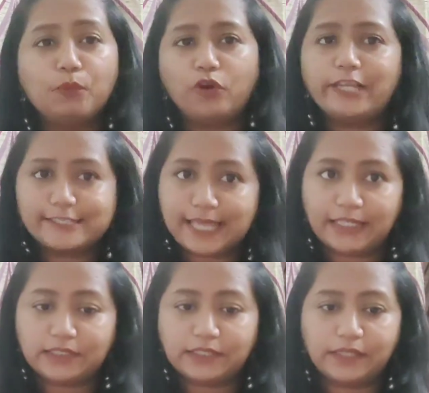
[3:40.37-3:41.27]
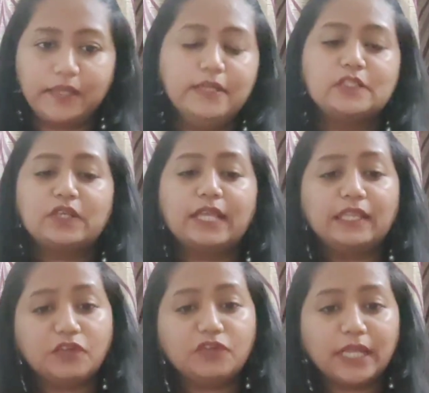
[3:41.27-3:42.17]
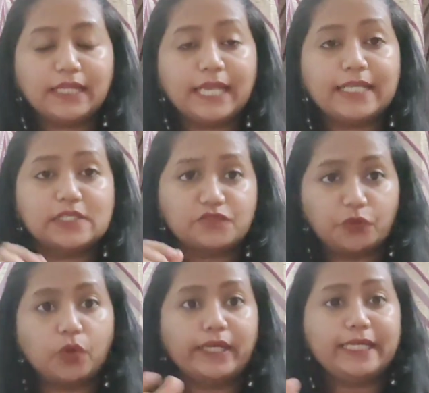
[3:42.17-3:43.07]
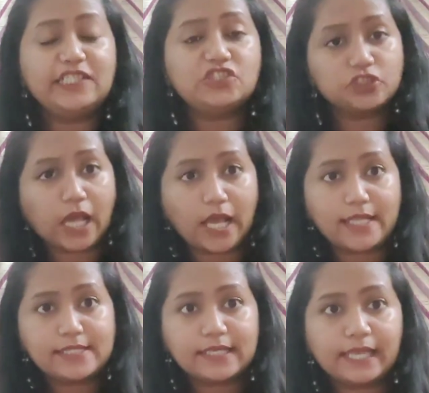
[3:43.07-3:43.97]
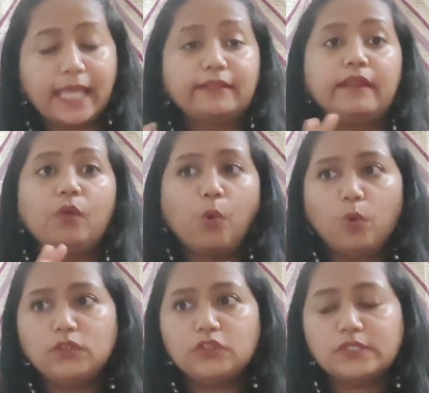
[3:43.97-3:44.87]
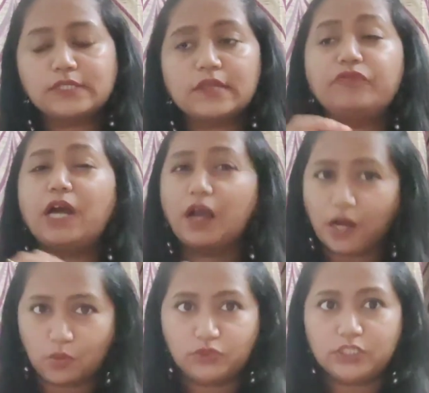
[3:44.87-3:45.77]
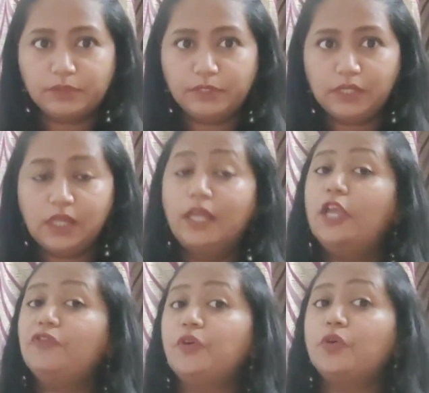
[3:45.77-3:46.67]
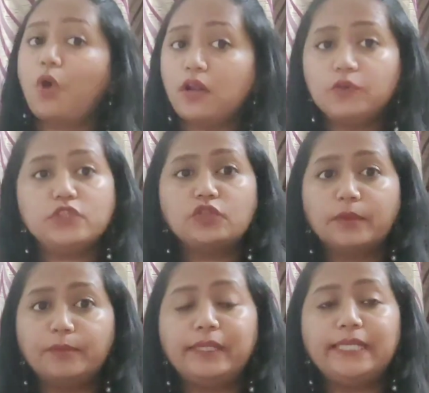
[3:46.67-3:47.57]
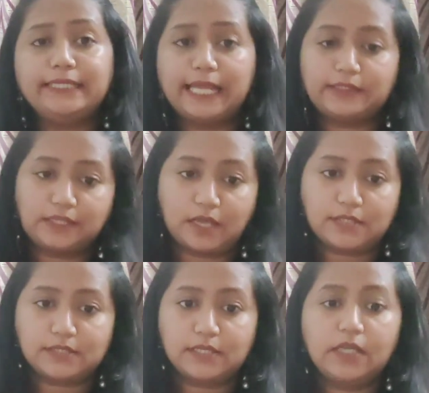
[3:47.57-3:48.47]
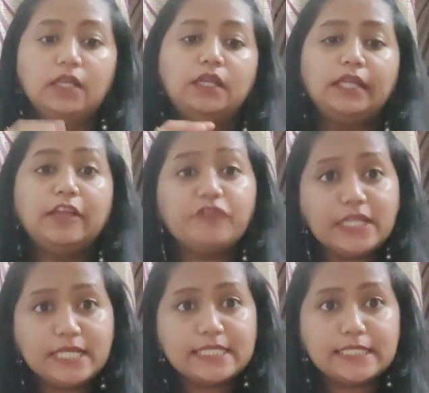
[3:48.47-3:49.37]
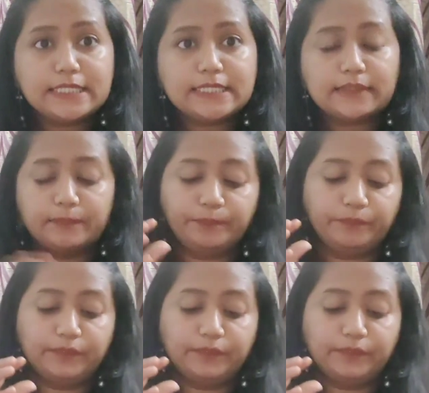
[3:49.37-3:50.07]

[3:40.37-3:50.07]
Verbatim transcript: and more exciting. So you can give deadlines for each task, and then hold yourself accountable if you're not going to complete that task. Give reasons,